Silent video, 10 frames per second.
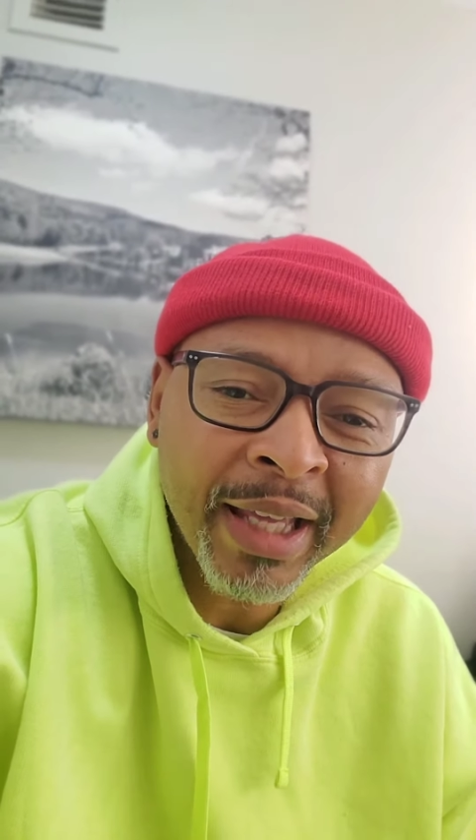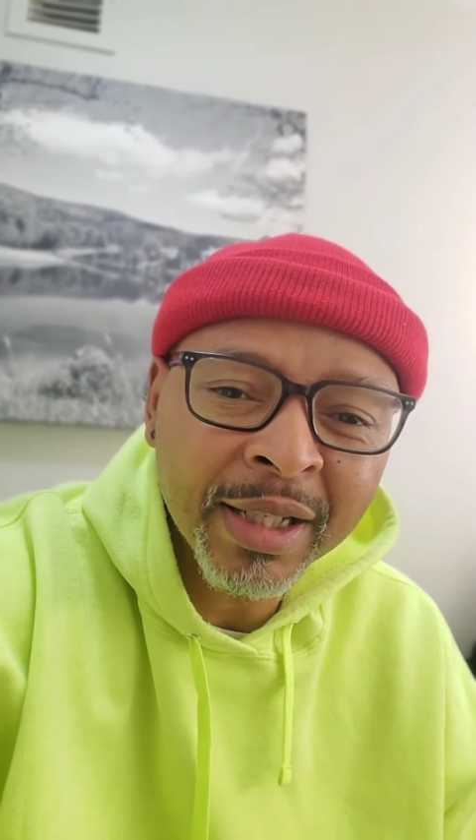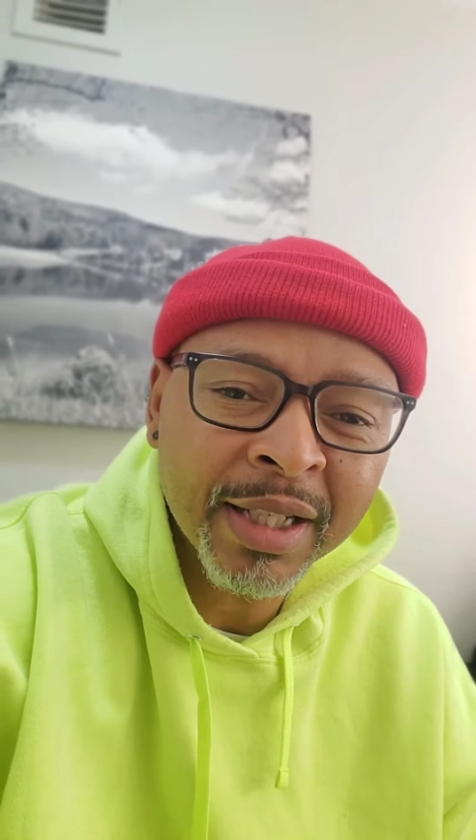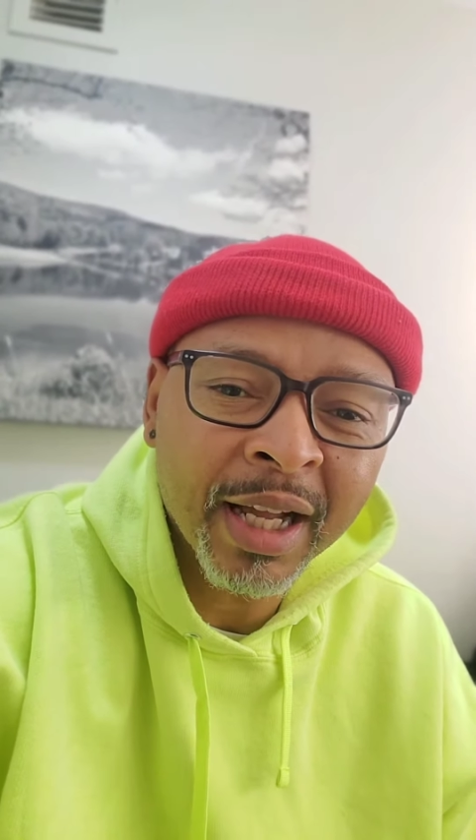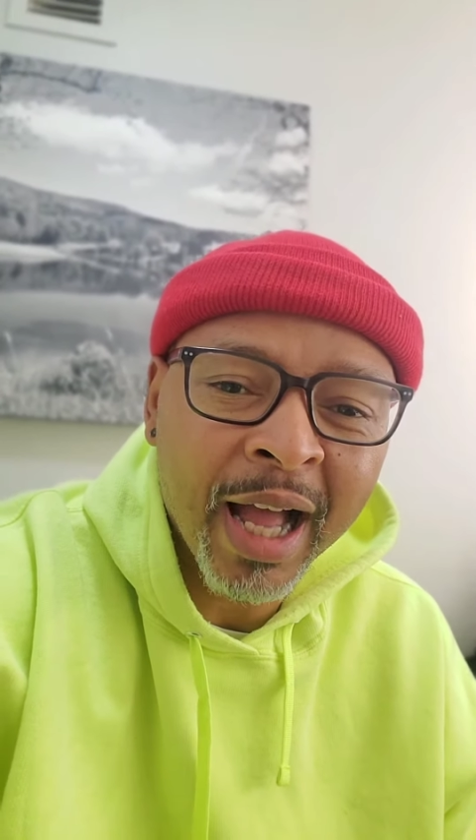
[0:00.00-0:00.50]

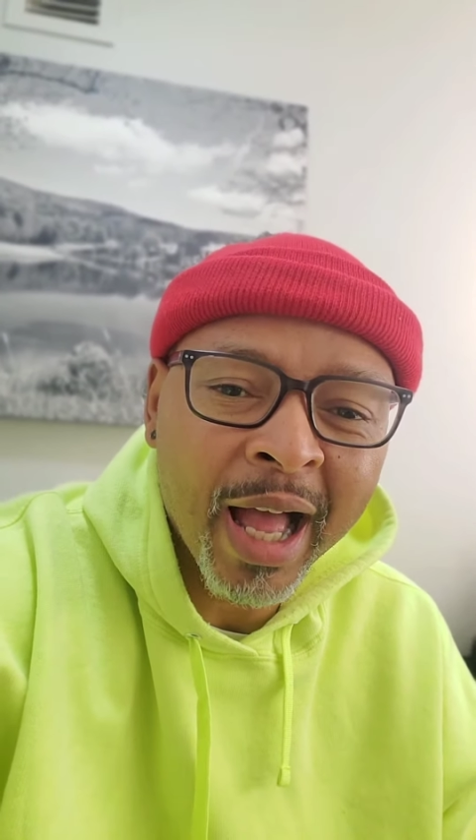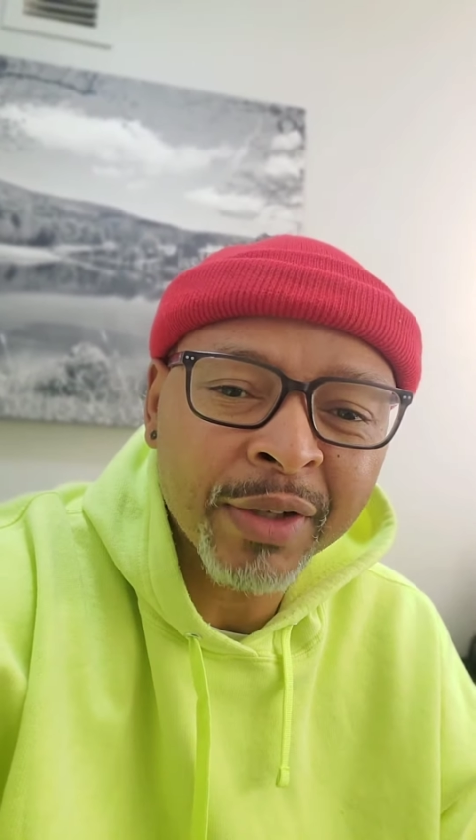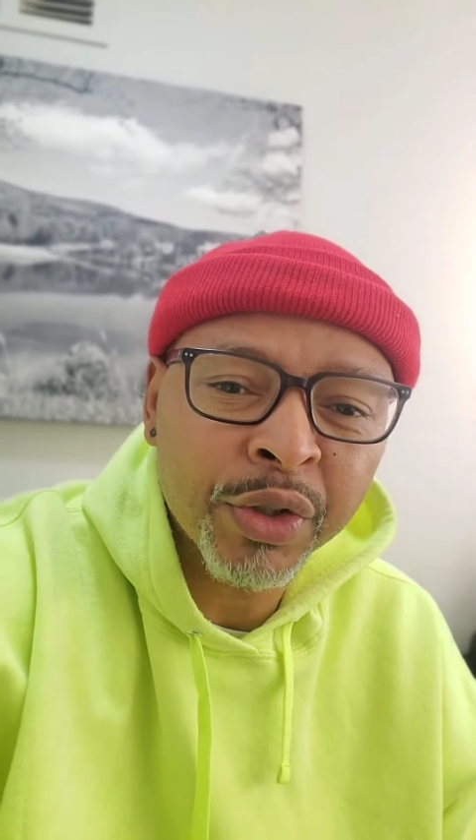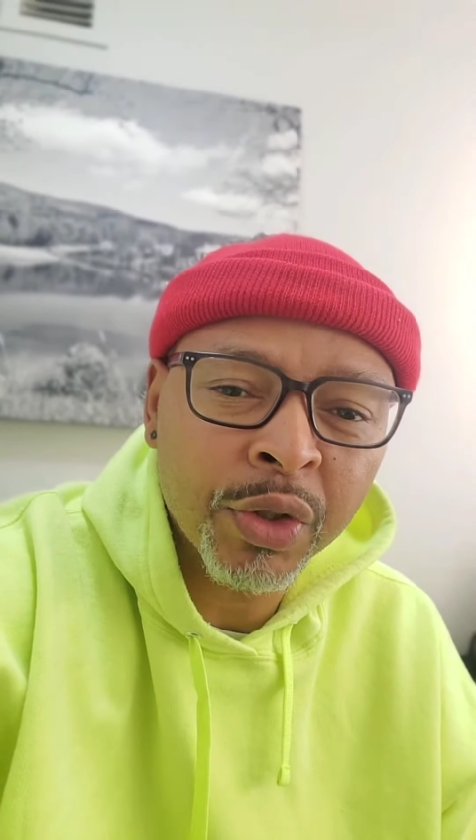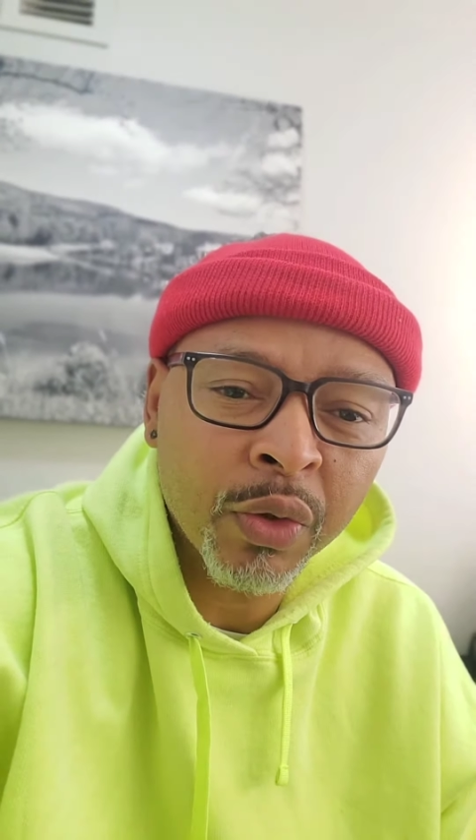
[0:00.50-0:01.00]
into
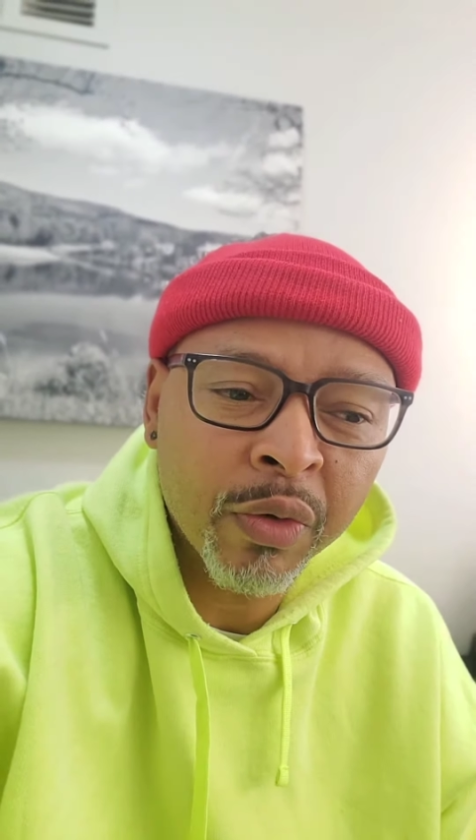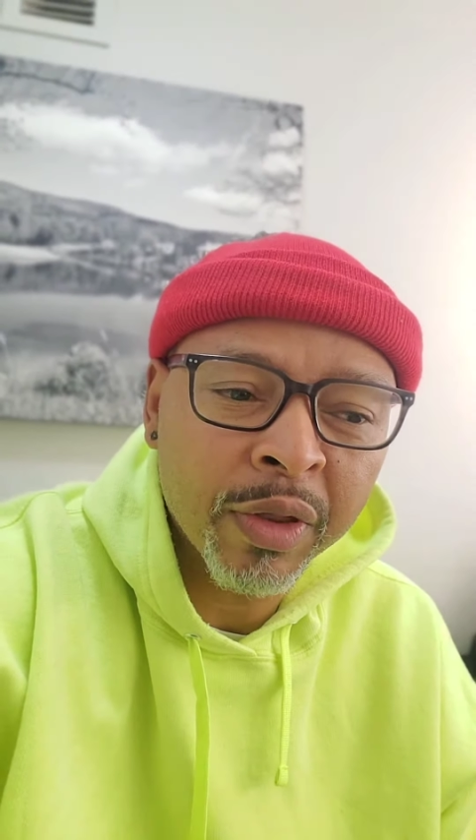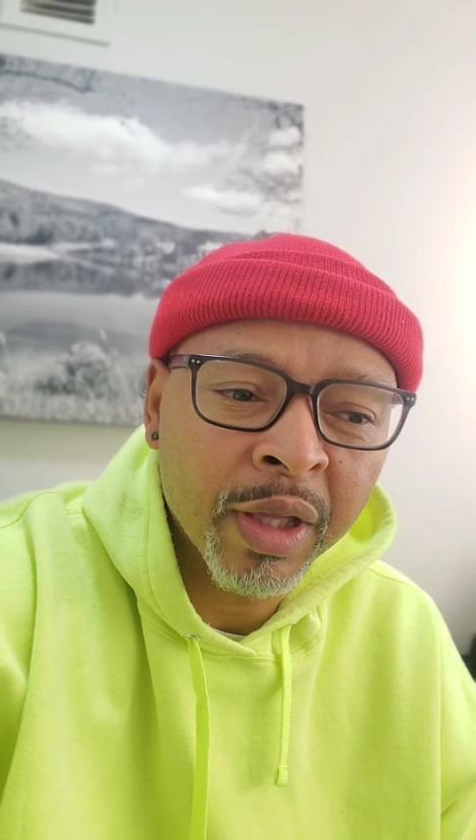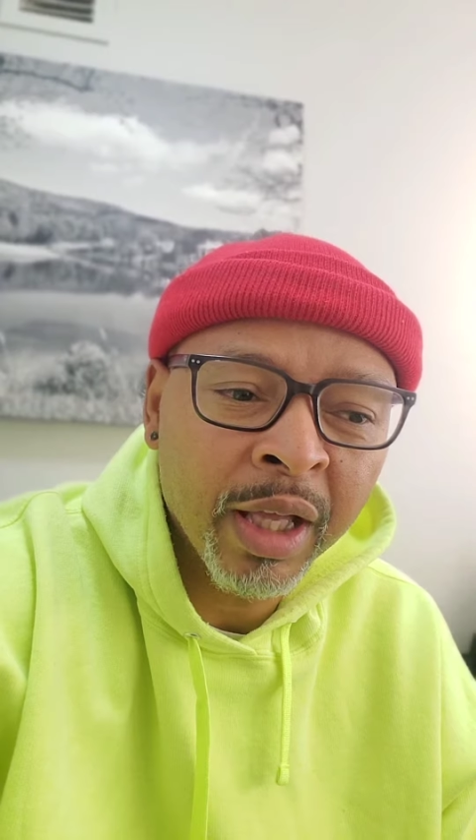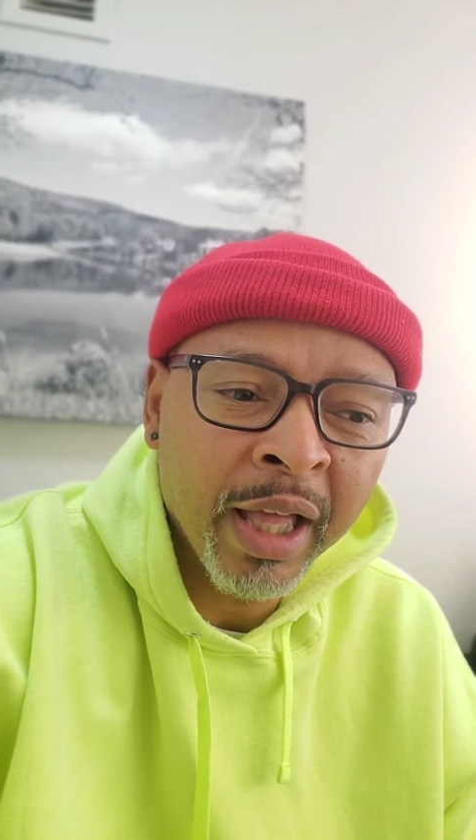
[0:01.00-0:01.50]
God's truth,